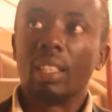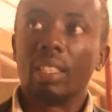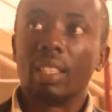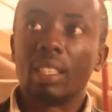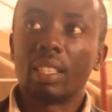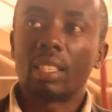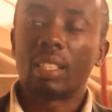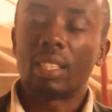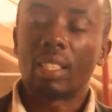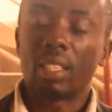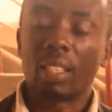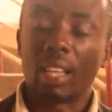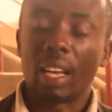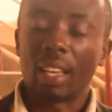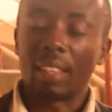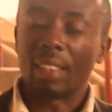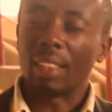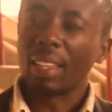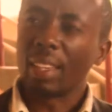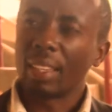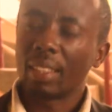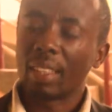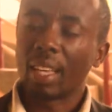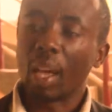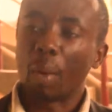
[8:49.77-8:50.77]
This is, I
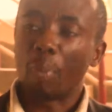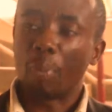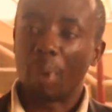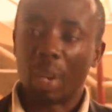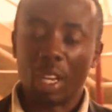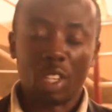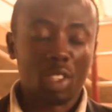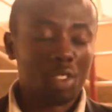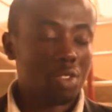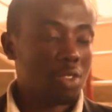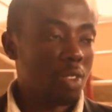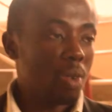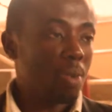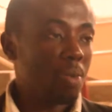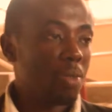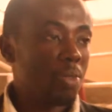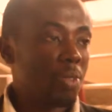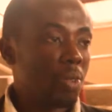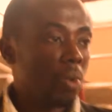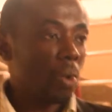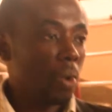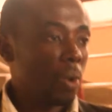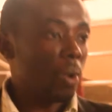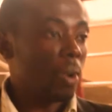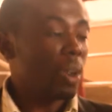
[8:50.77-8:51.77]
think, their platform
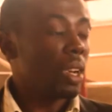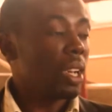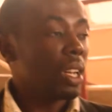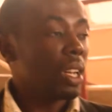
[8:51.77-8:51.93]
for